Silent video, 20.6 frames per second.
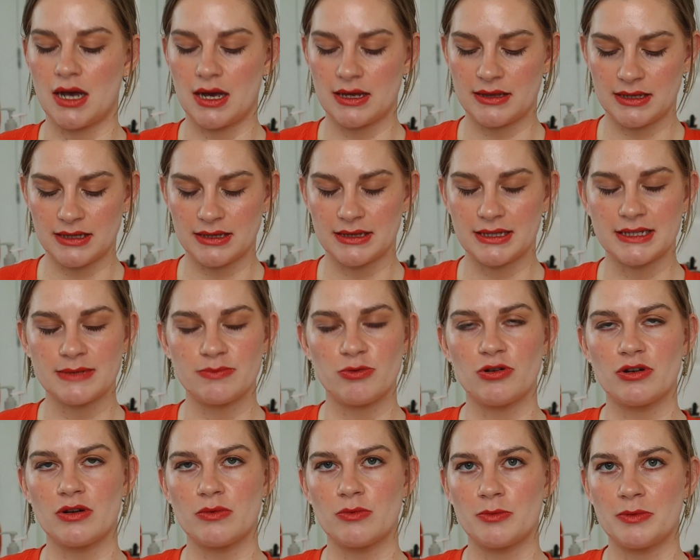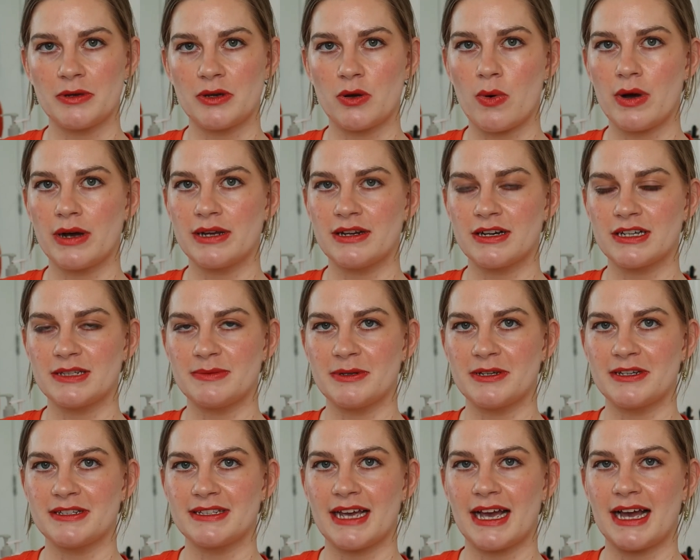I think this product would be quite nice
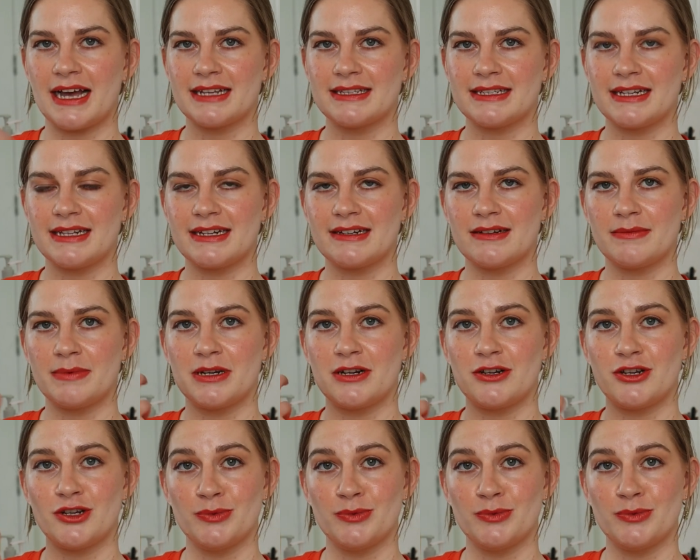because it adds a little bit of